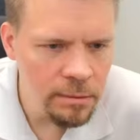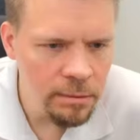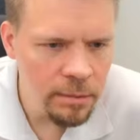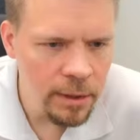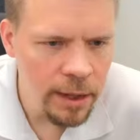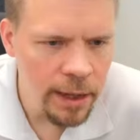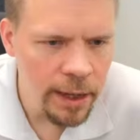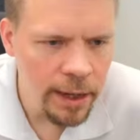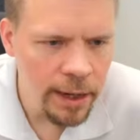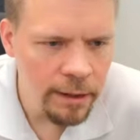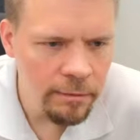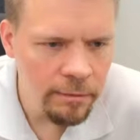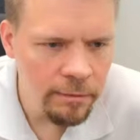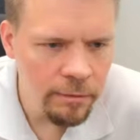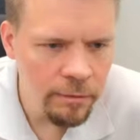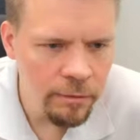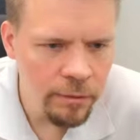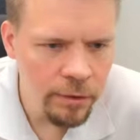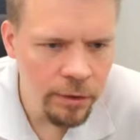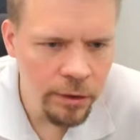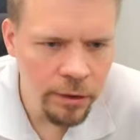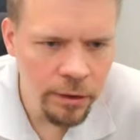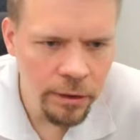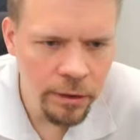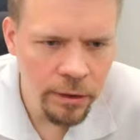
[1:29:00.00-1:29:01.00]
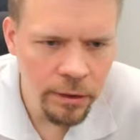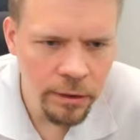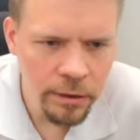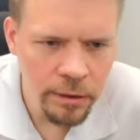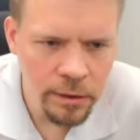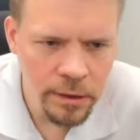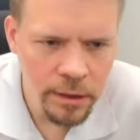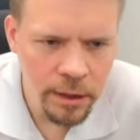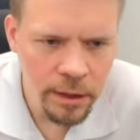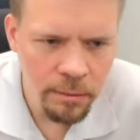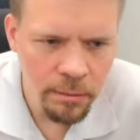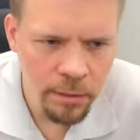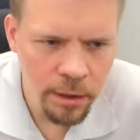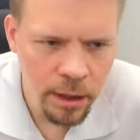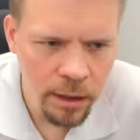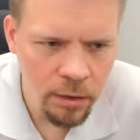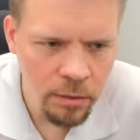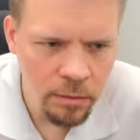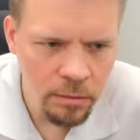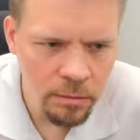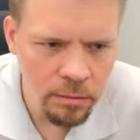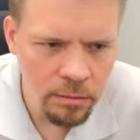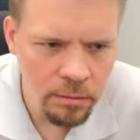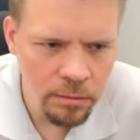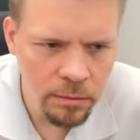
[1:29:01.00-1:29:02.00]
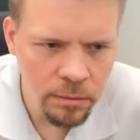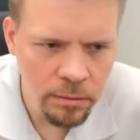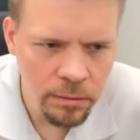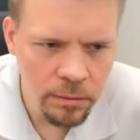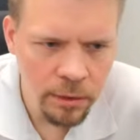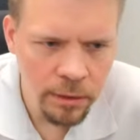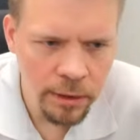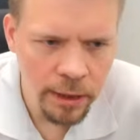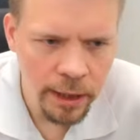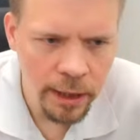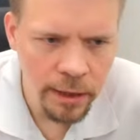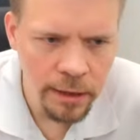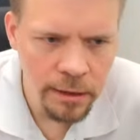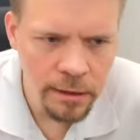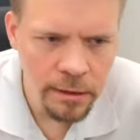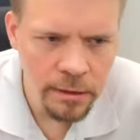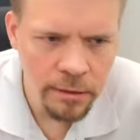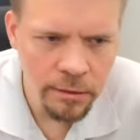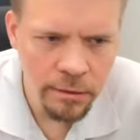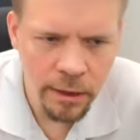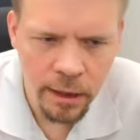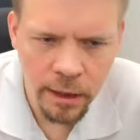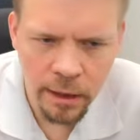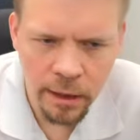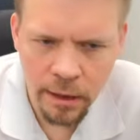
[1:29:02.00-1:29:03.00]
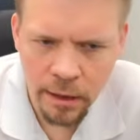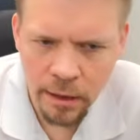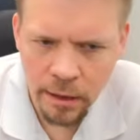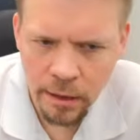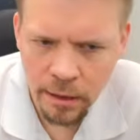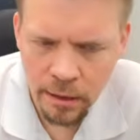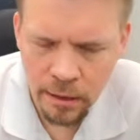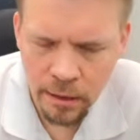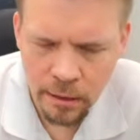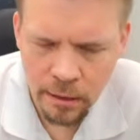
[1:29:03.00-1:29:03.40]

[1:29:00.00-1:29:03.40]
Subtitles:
plan work somehow. Okay, let's try.